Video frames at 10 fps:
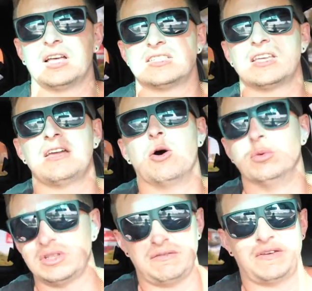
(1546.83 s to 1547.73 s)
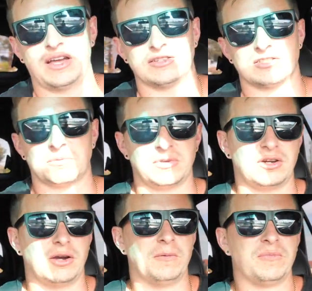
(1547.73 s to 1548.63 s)
let's say OnlyFans or something,
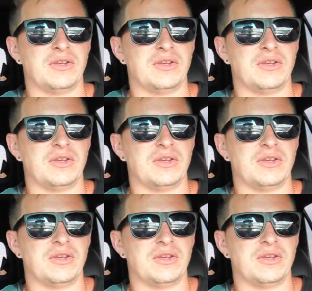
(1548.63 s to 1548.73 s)
you know?